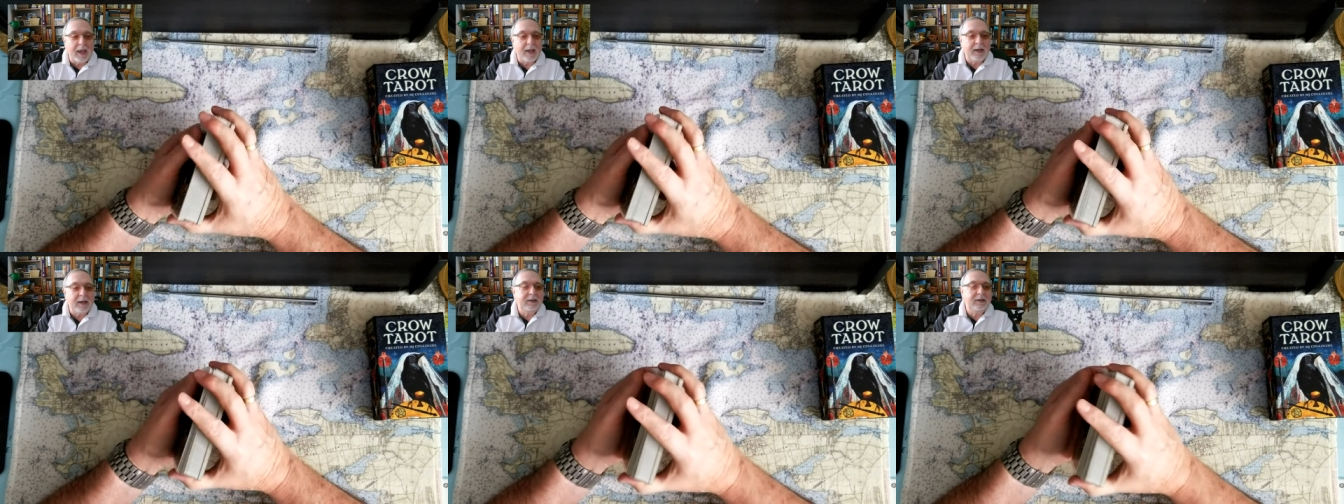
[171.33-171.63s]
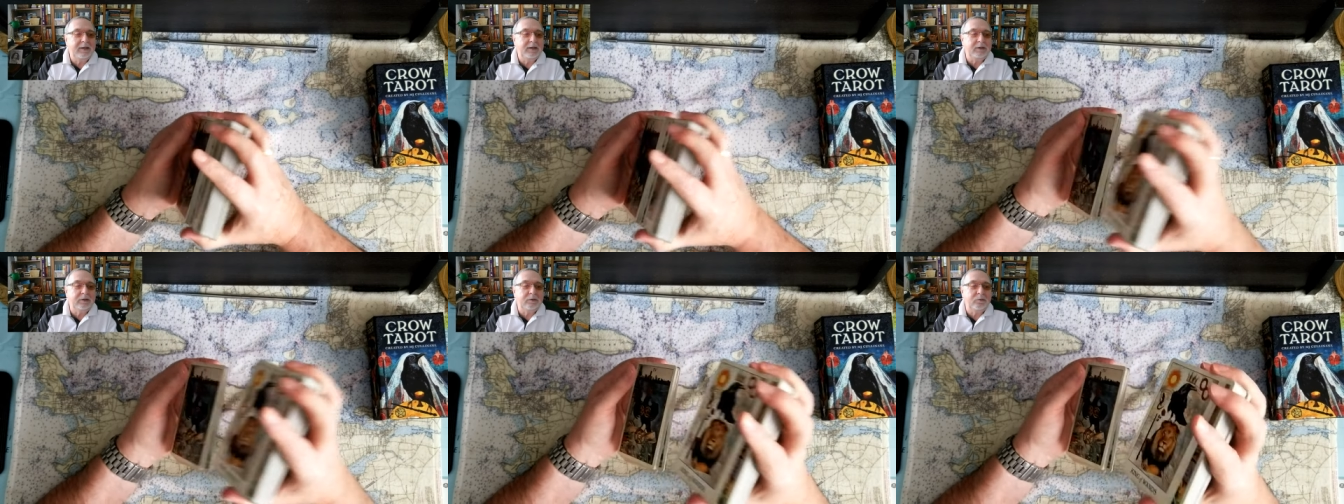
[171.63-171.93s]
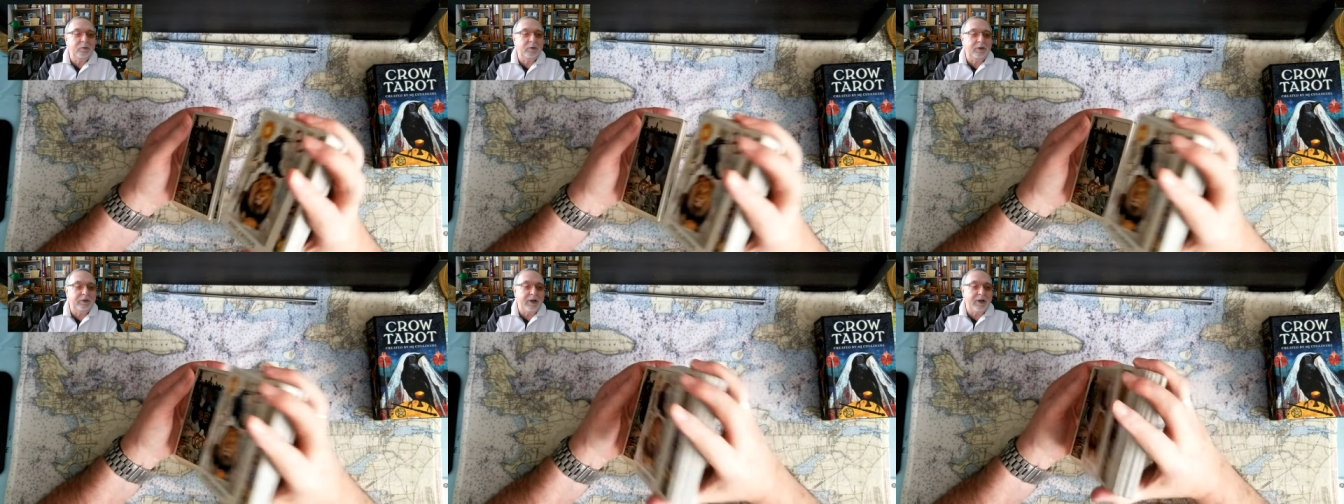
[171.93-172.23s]
and
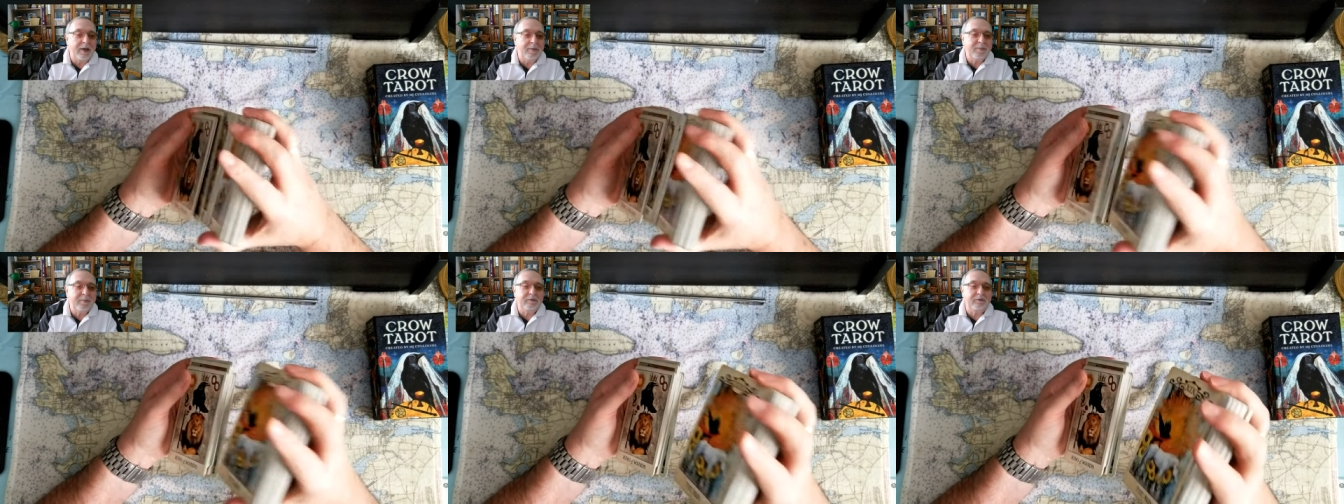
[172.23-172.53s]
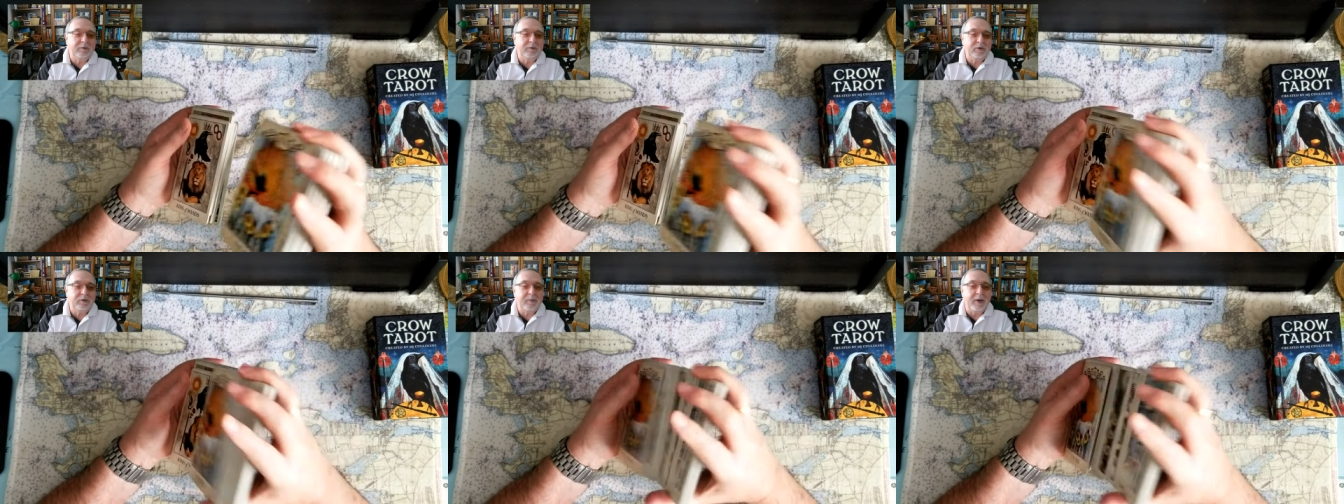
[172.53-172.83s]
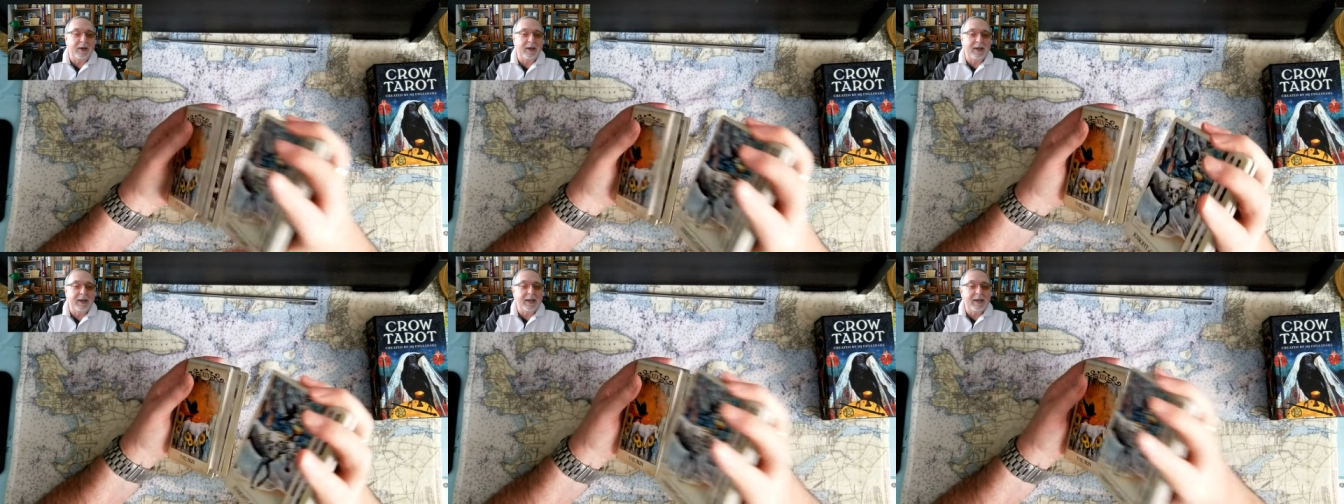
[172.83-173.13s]
he will not be
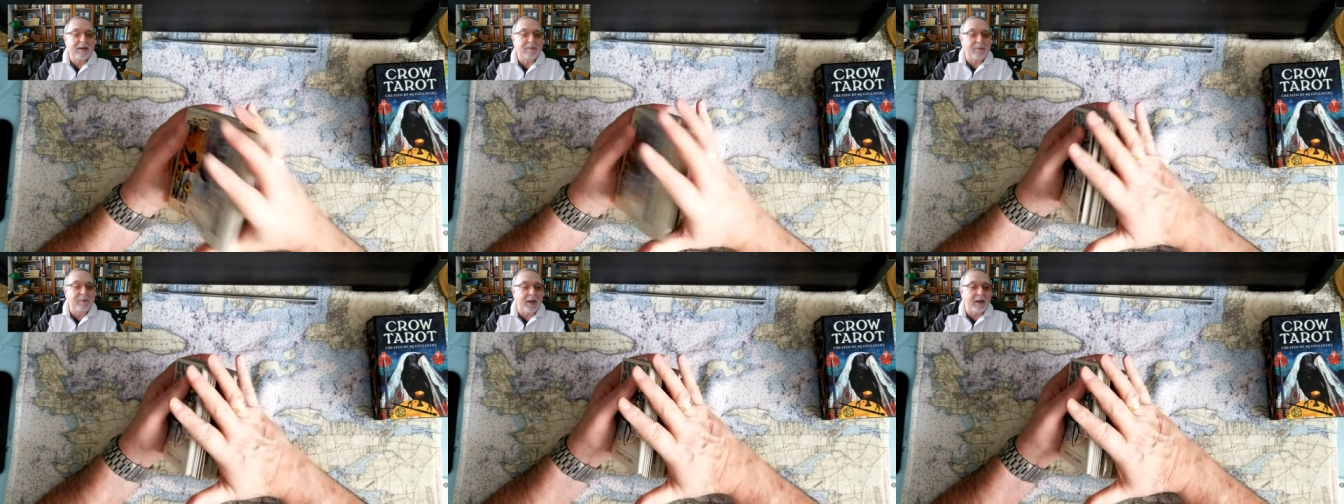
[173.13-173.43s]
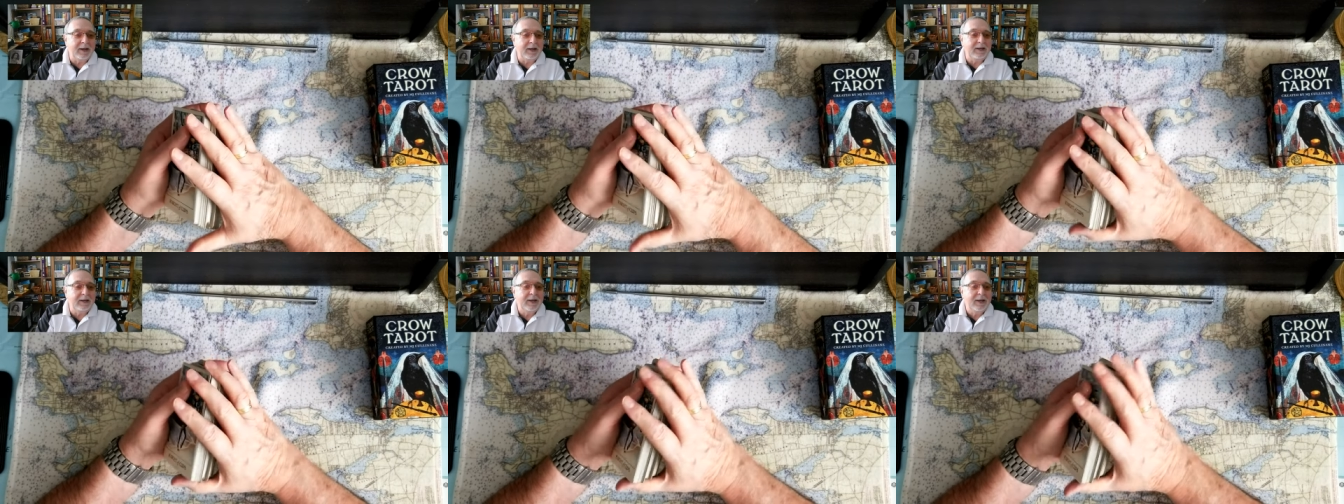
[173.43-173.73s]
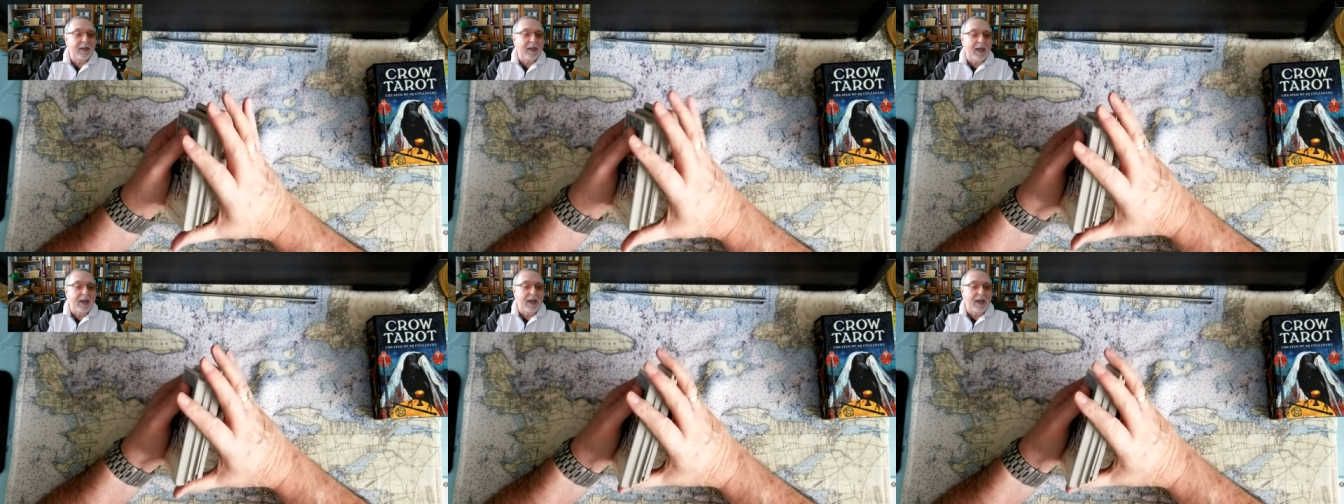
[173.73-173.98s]
influenced by anybody.